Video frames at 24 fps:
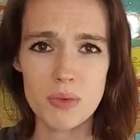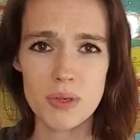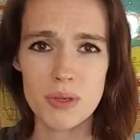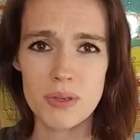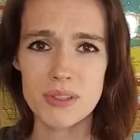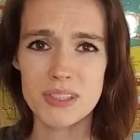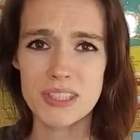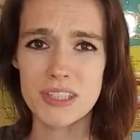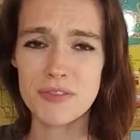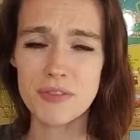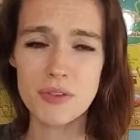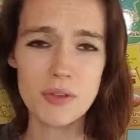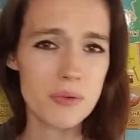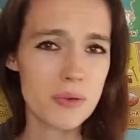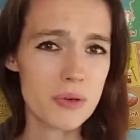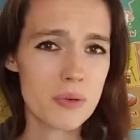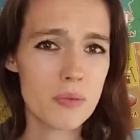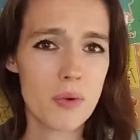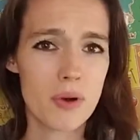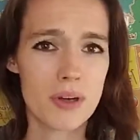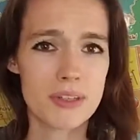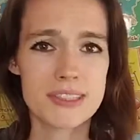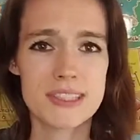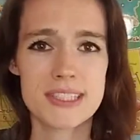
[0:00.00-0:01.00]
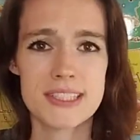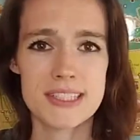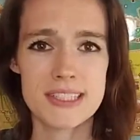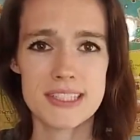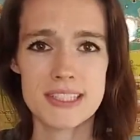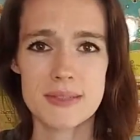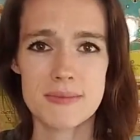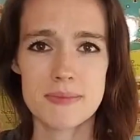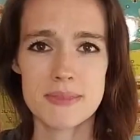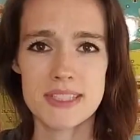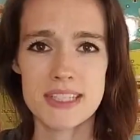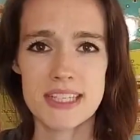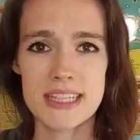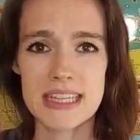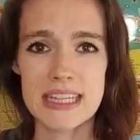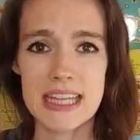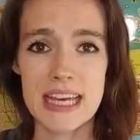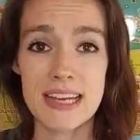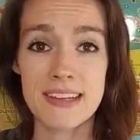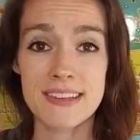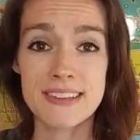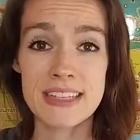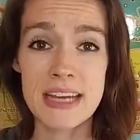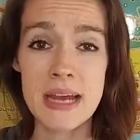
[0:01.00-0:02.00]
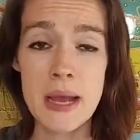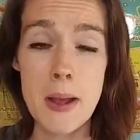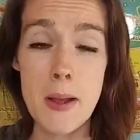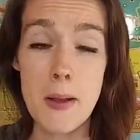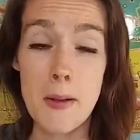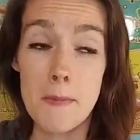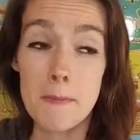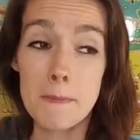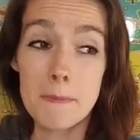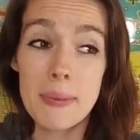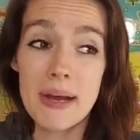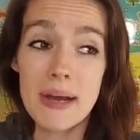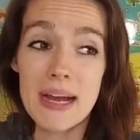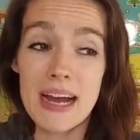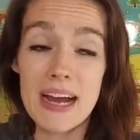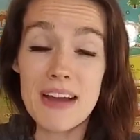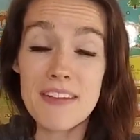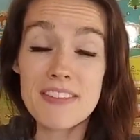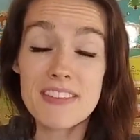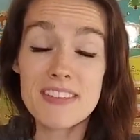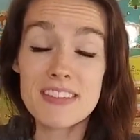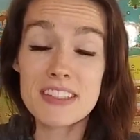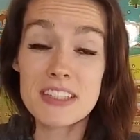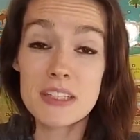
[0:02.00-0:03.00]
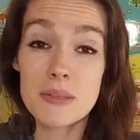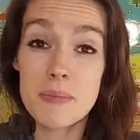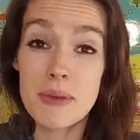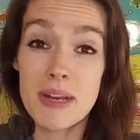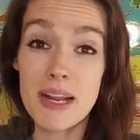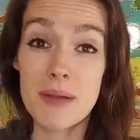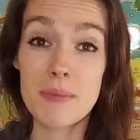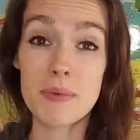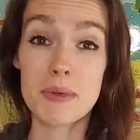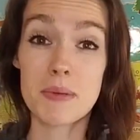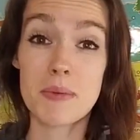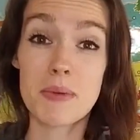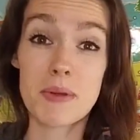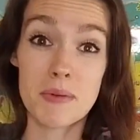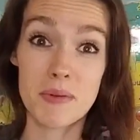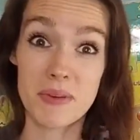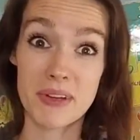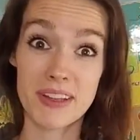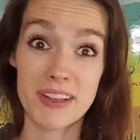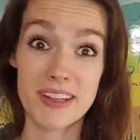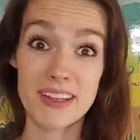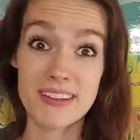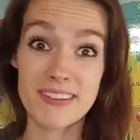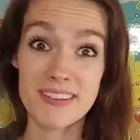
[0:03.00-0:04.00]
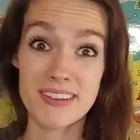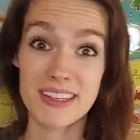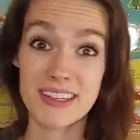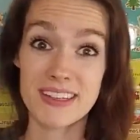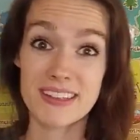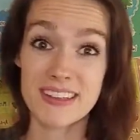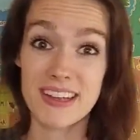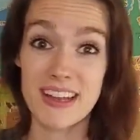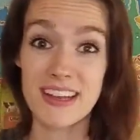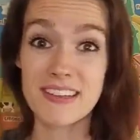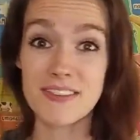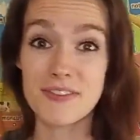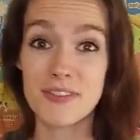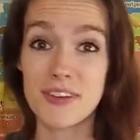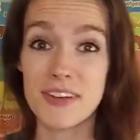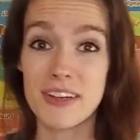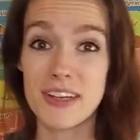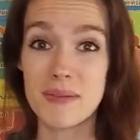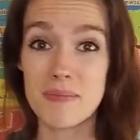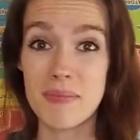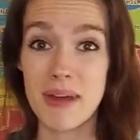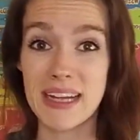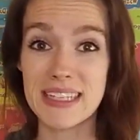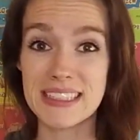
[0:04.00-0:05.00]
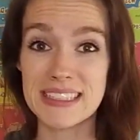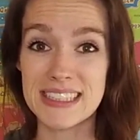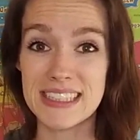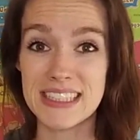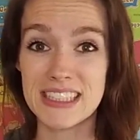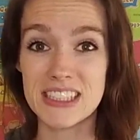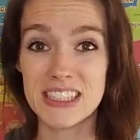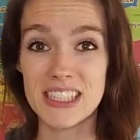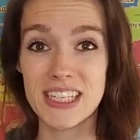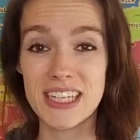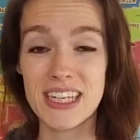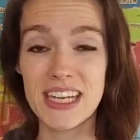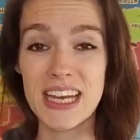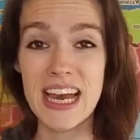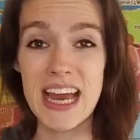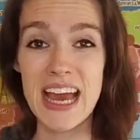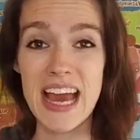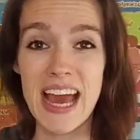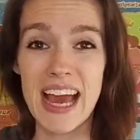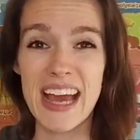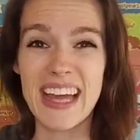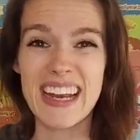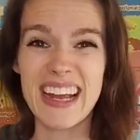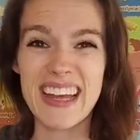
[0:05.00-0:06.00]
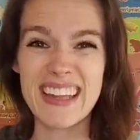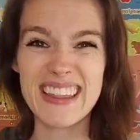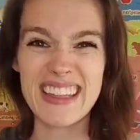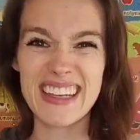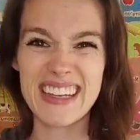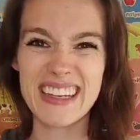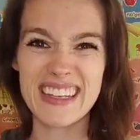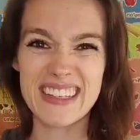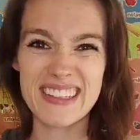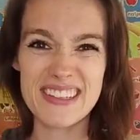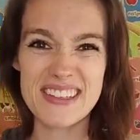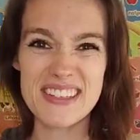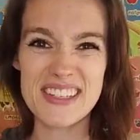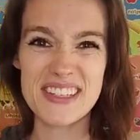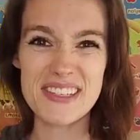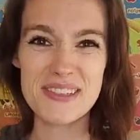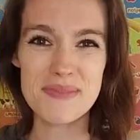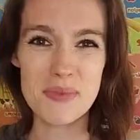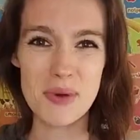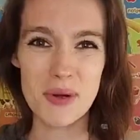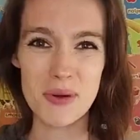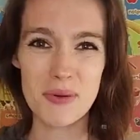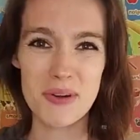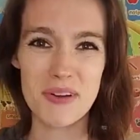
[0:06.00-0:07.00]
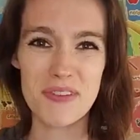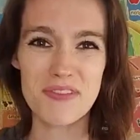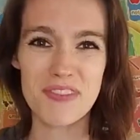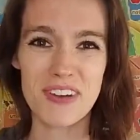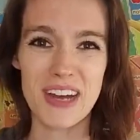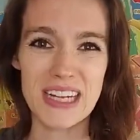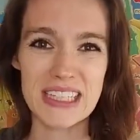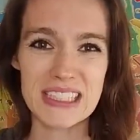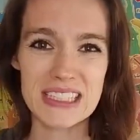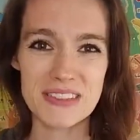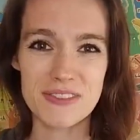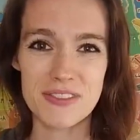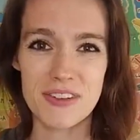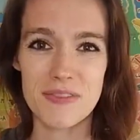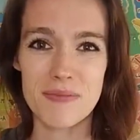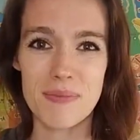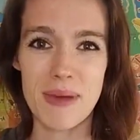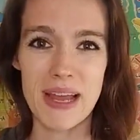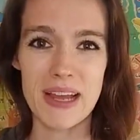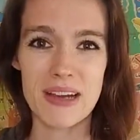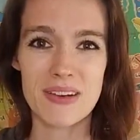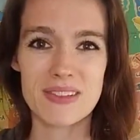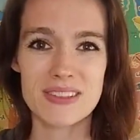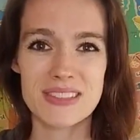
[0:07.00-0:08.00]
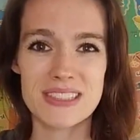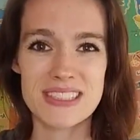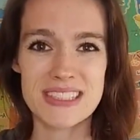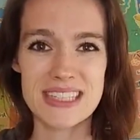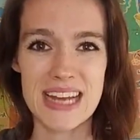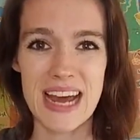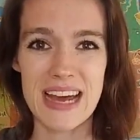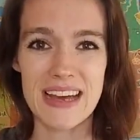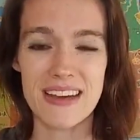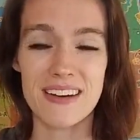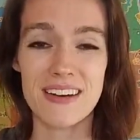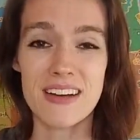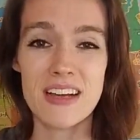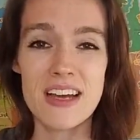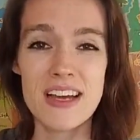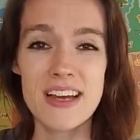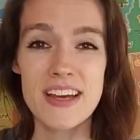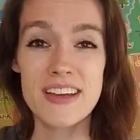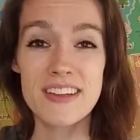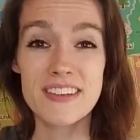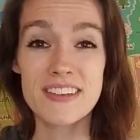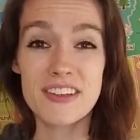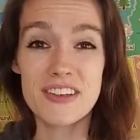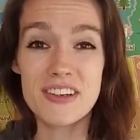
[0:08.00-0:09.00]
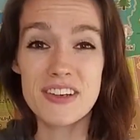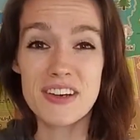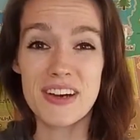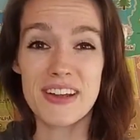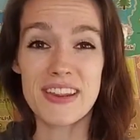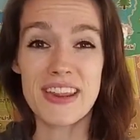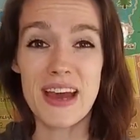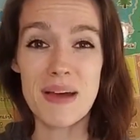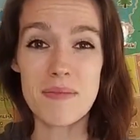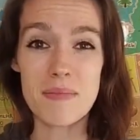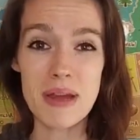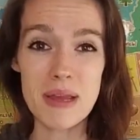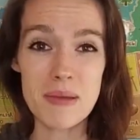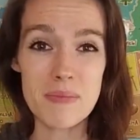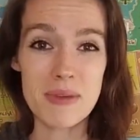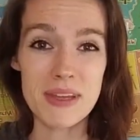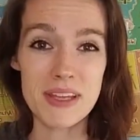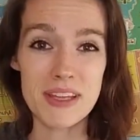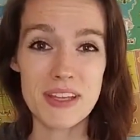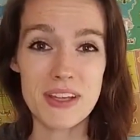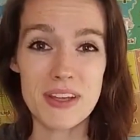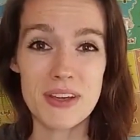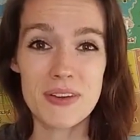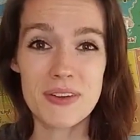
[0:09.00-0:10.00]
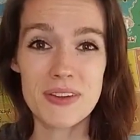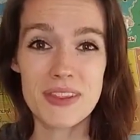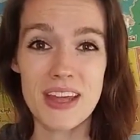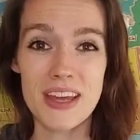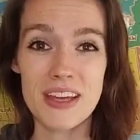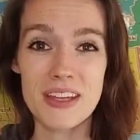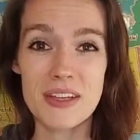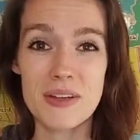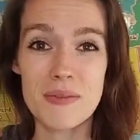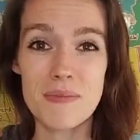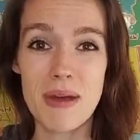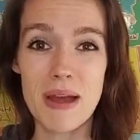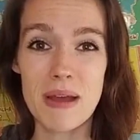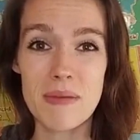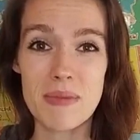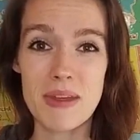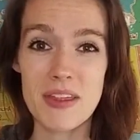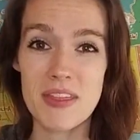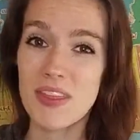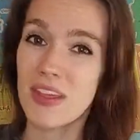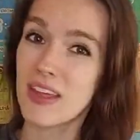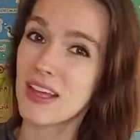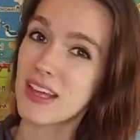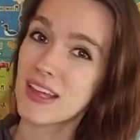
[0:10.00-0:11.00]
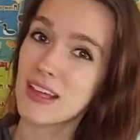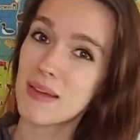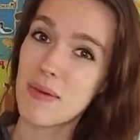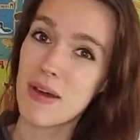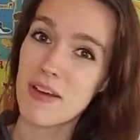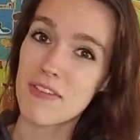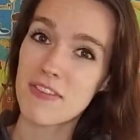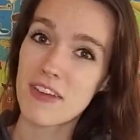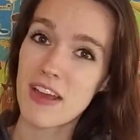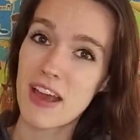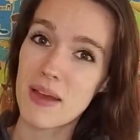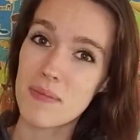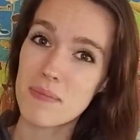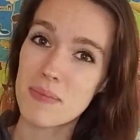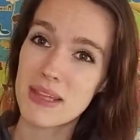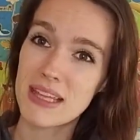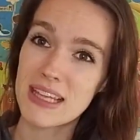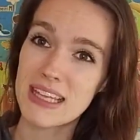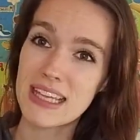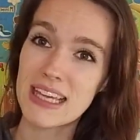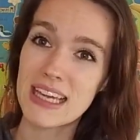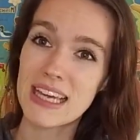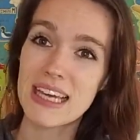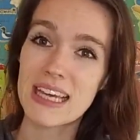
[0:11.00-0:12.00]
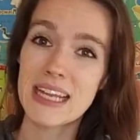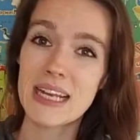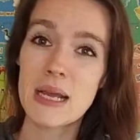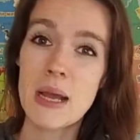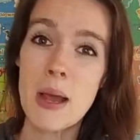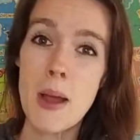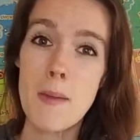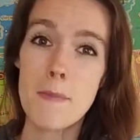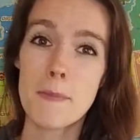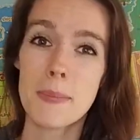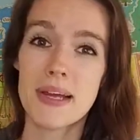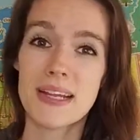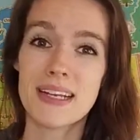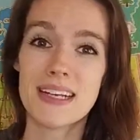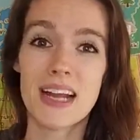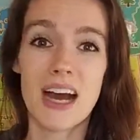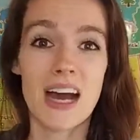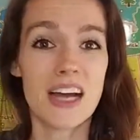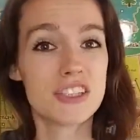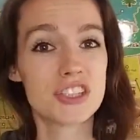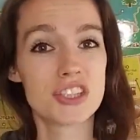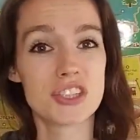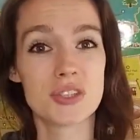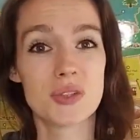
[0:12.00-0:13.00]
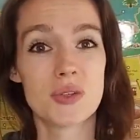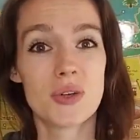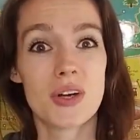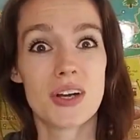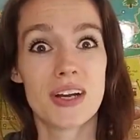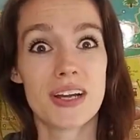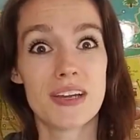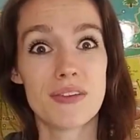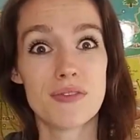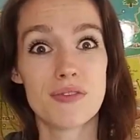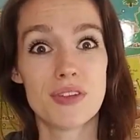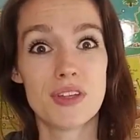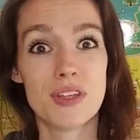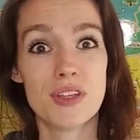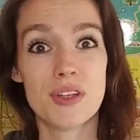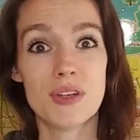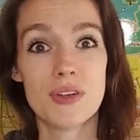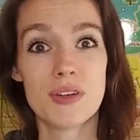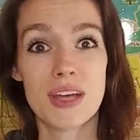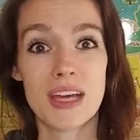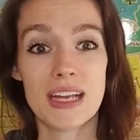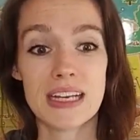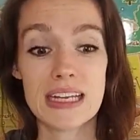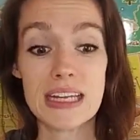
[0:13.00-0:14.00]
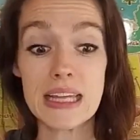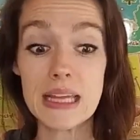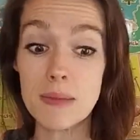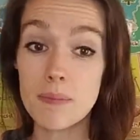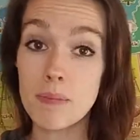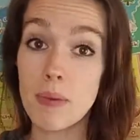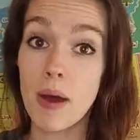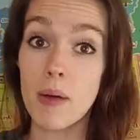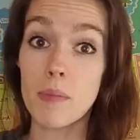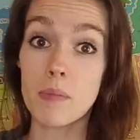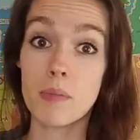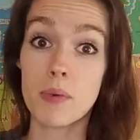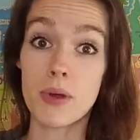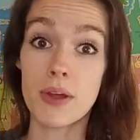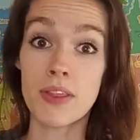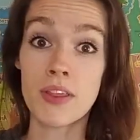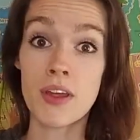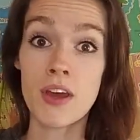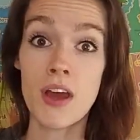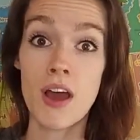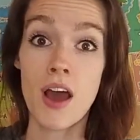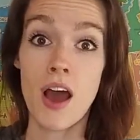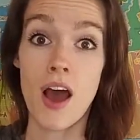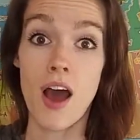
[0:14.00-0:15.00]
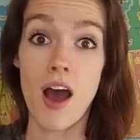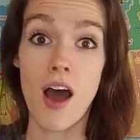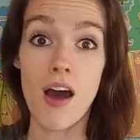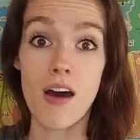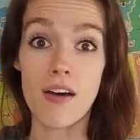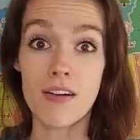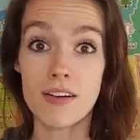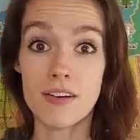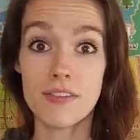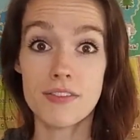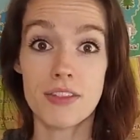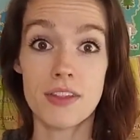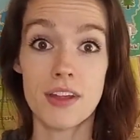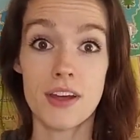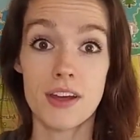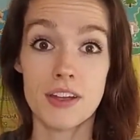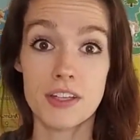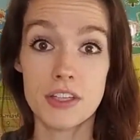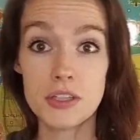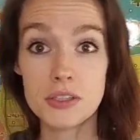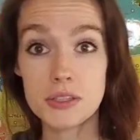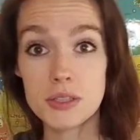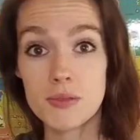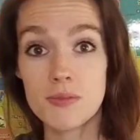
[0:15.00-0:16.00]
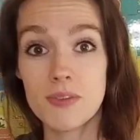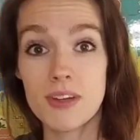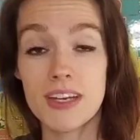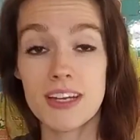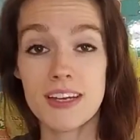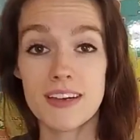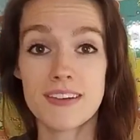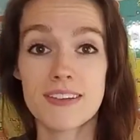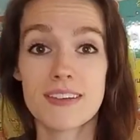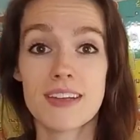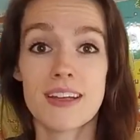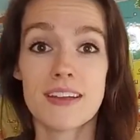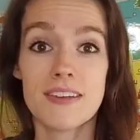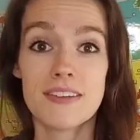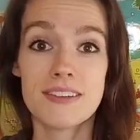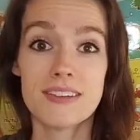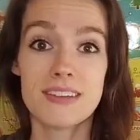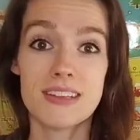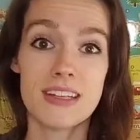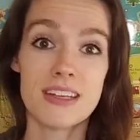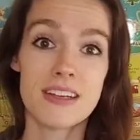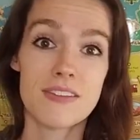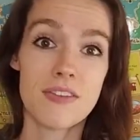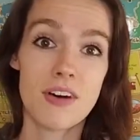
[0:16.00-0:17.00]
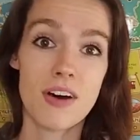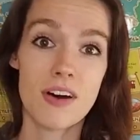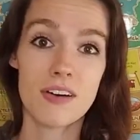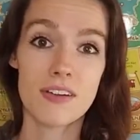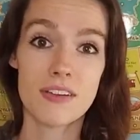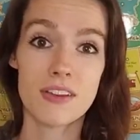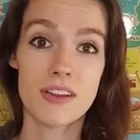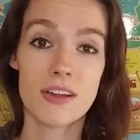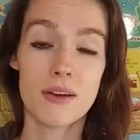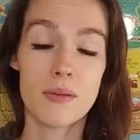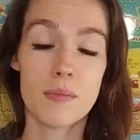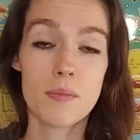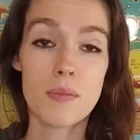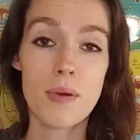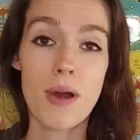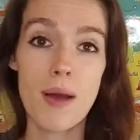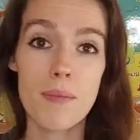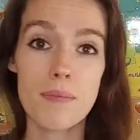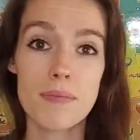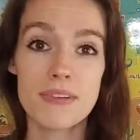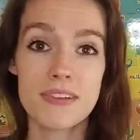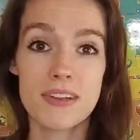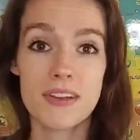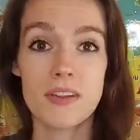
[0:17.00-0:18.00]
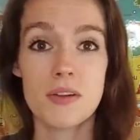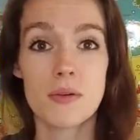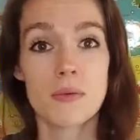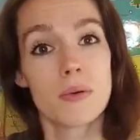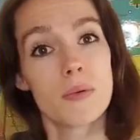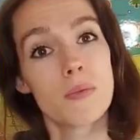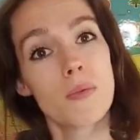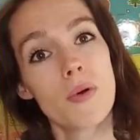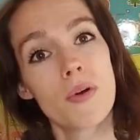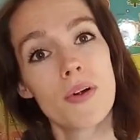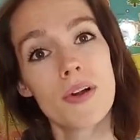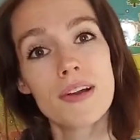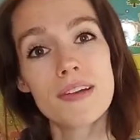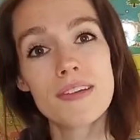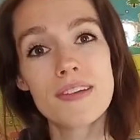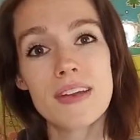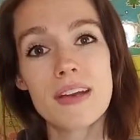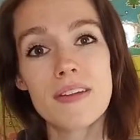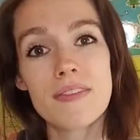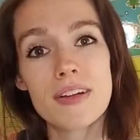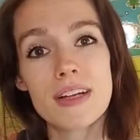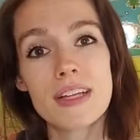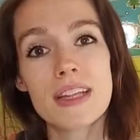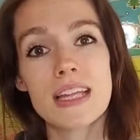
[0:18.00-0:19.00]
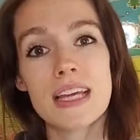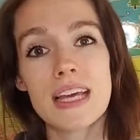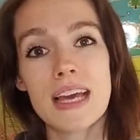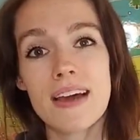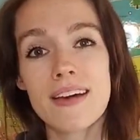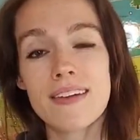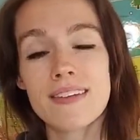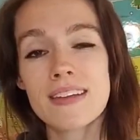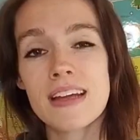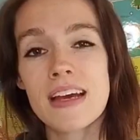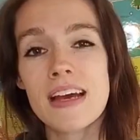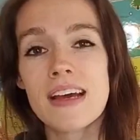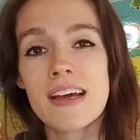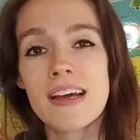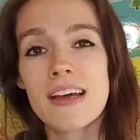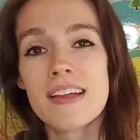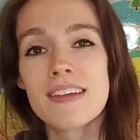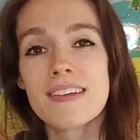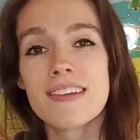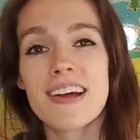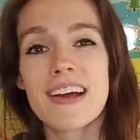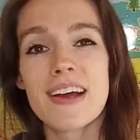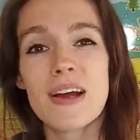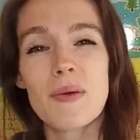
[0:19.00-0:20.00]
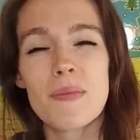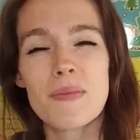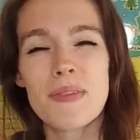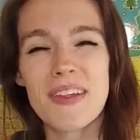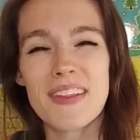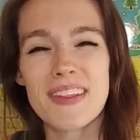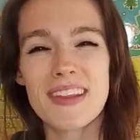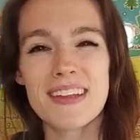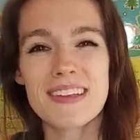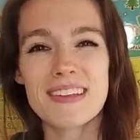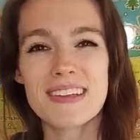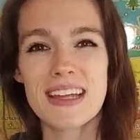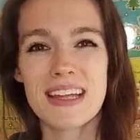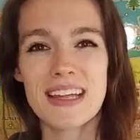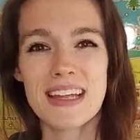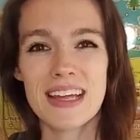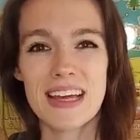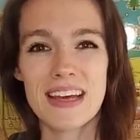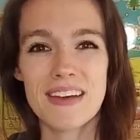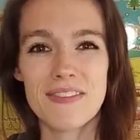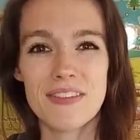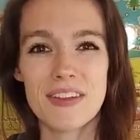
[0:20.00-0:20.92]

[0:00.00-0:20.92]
different reward systems and things, but I've still been able to be really successful in my teaching, and I think it's just more reflective of my own style. So that might be you, that you might be thinking about VIPKID, but not sure if you can keep up with all of the YouTube videos that you see of all the props and the rewards and everything else. So I hope that this can give